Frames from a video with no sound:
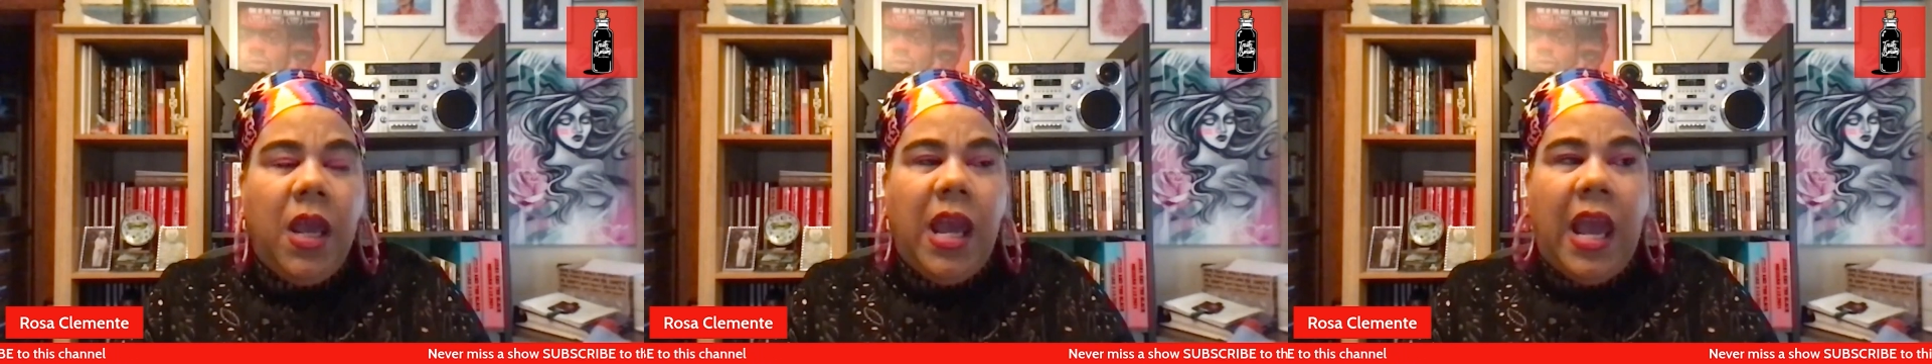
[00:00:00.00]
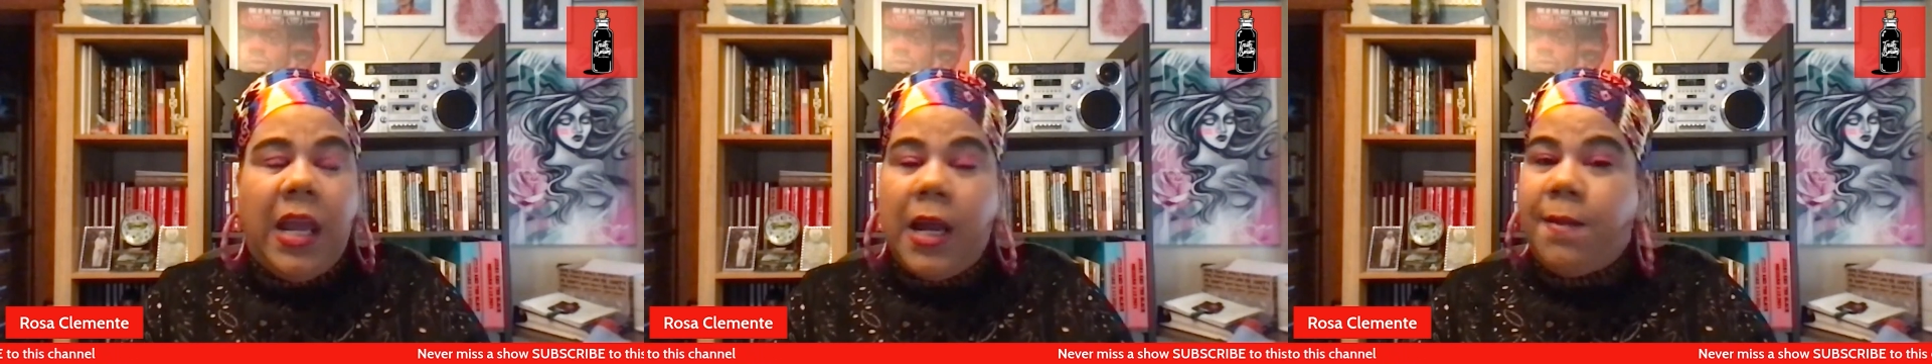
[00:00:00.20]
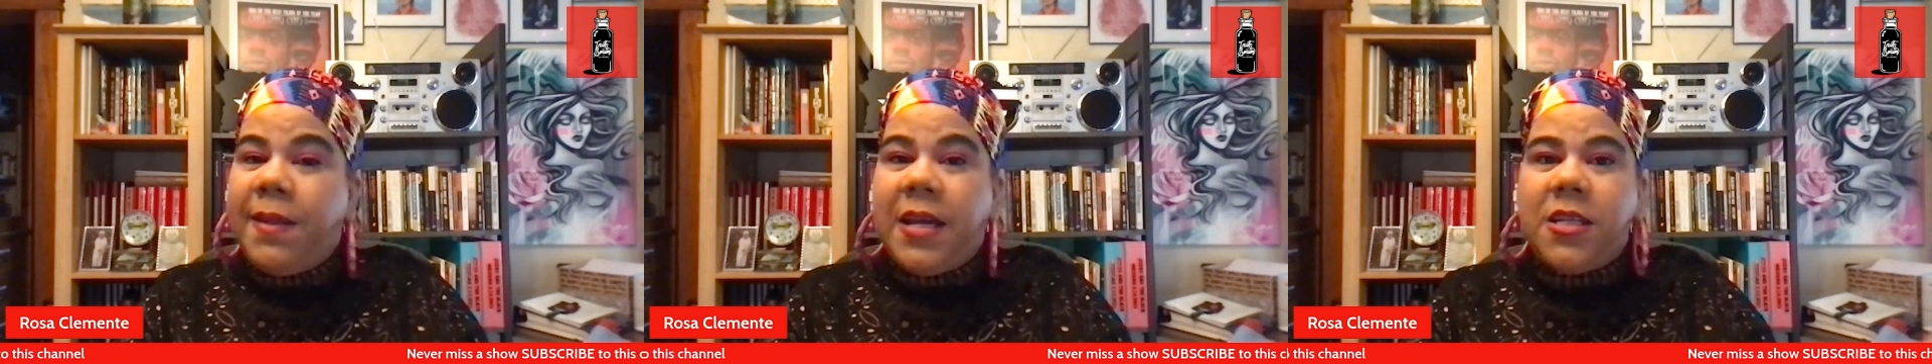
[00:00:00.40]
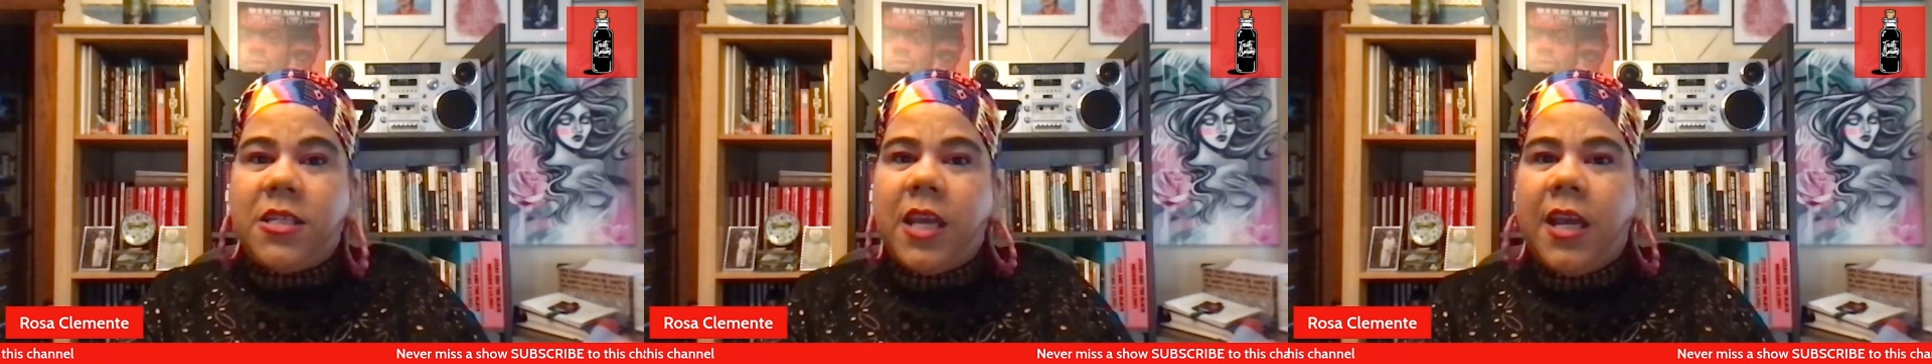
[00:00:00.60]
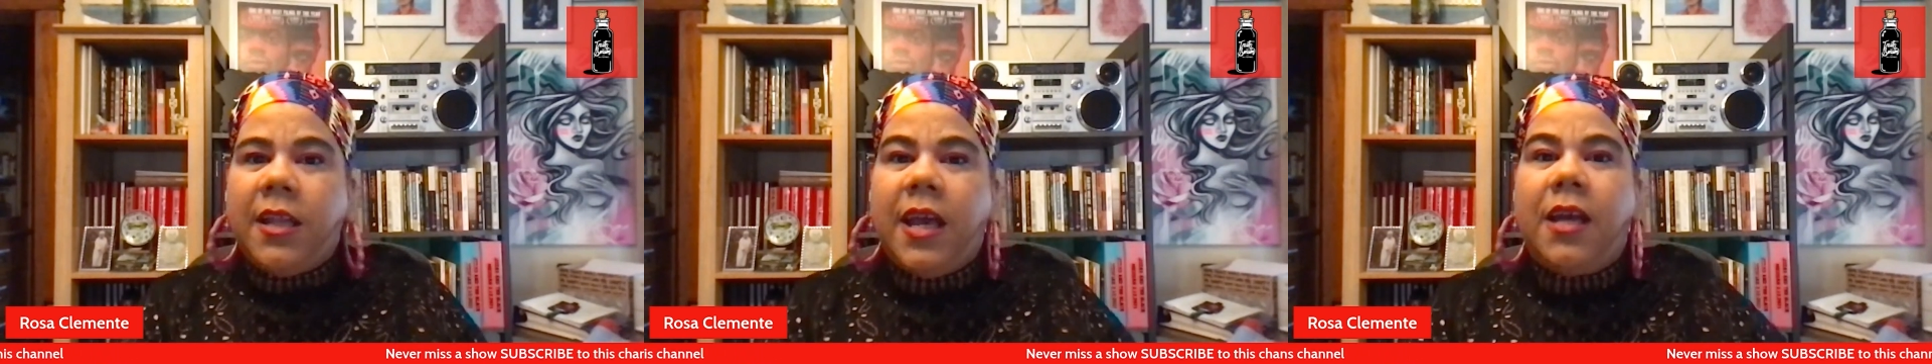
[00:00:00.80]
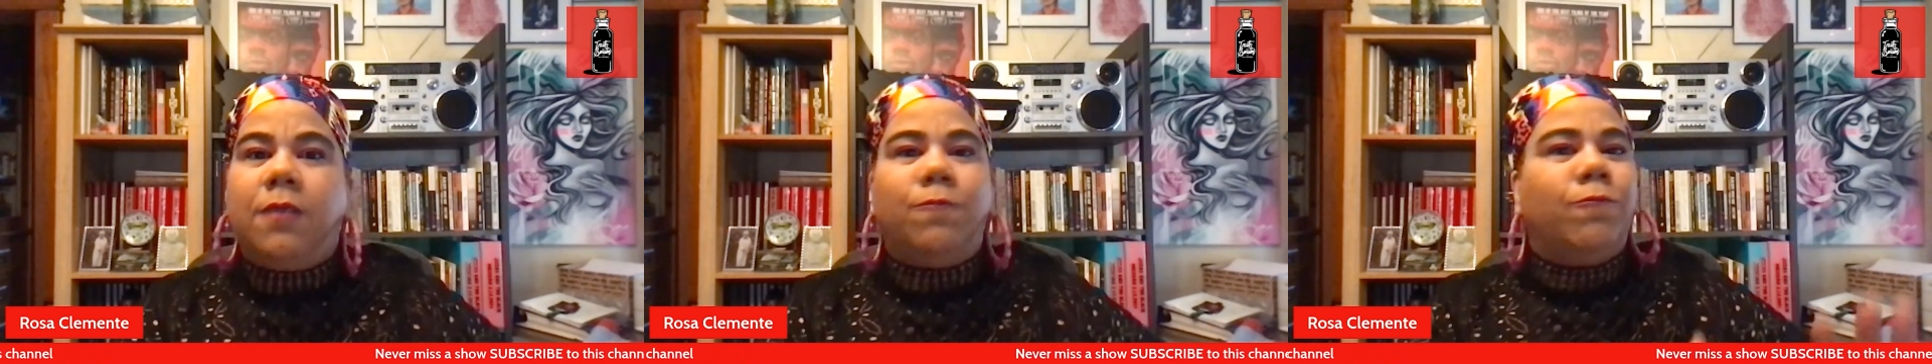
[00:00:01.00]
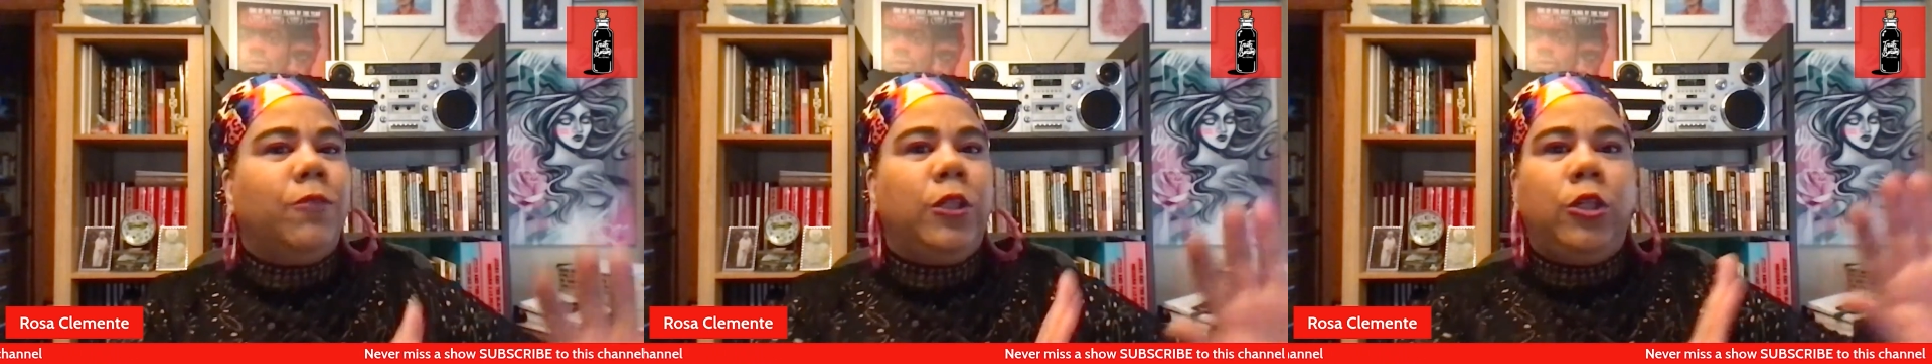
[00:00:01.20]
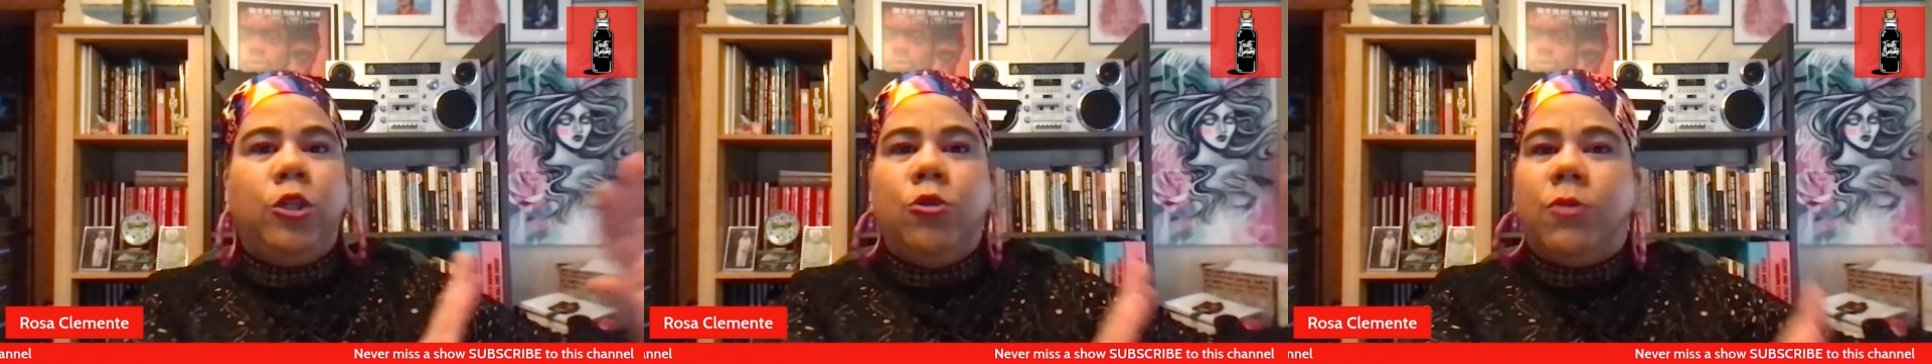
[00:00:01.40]
And I'm not saying that
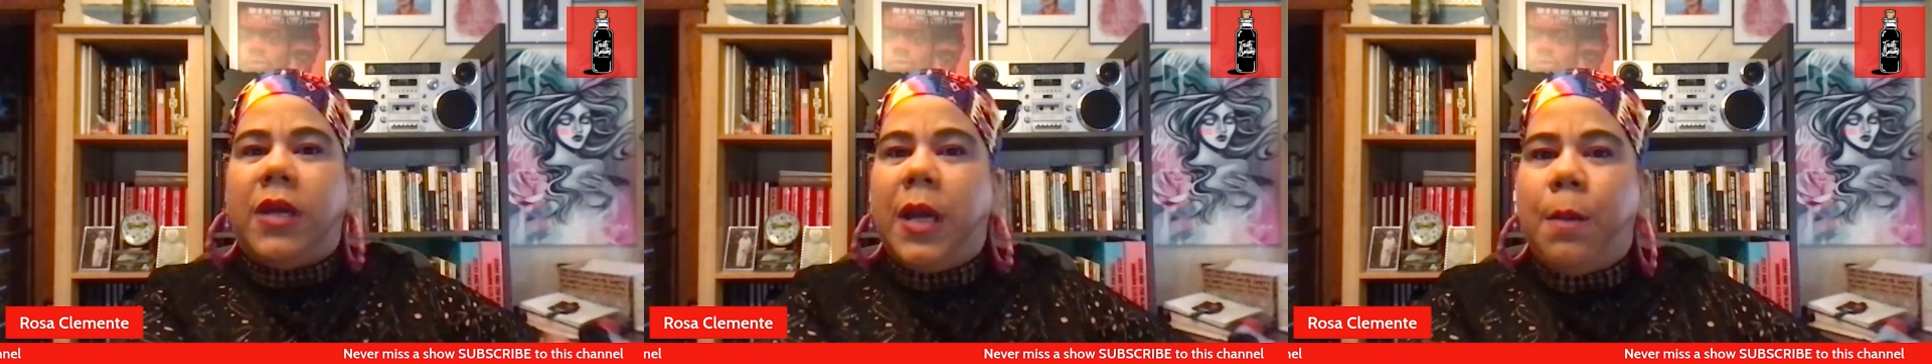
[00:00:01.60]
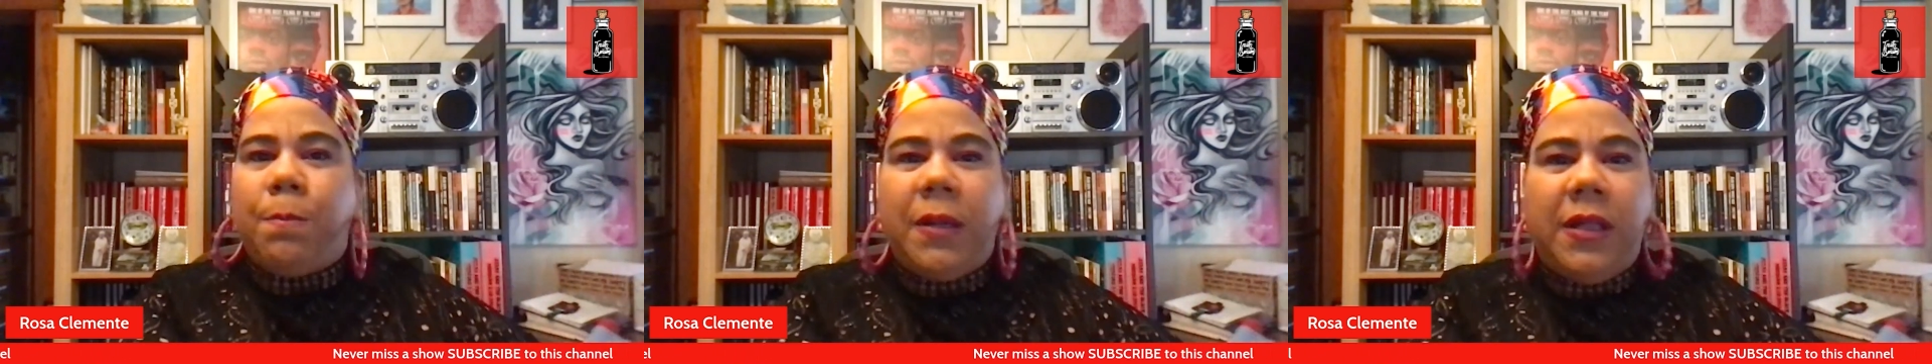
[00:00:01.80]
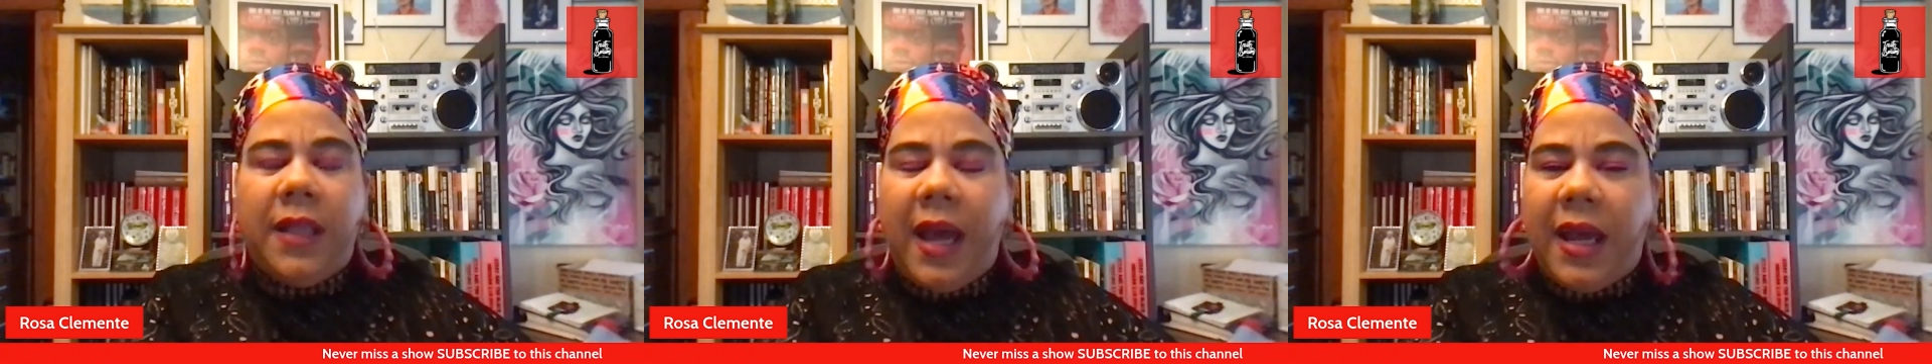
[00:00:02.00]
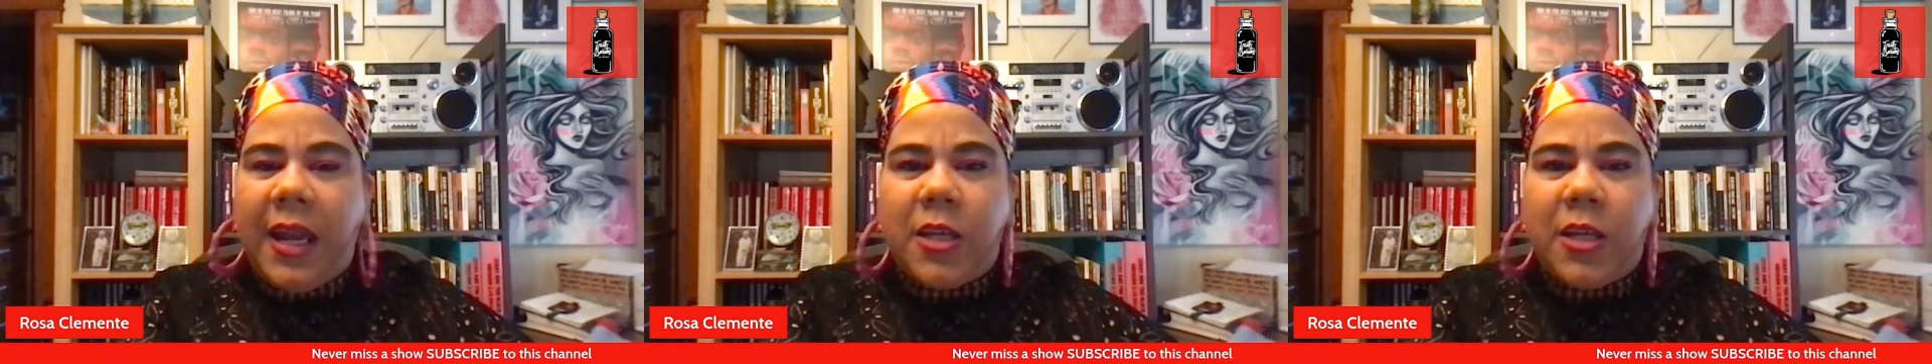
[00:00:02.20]
you can't be light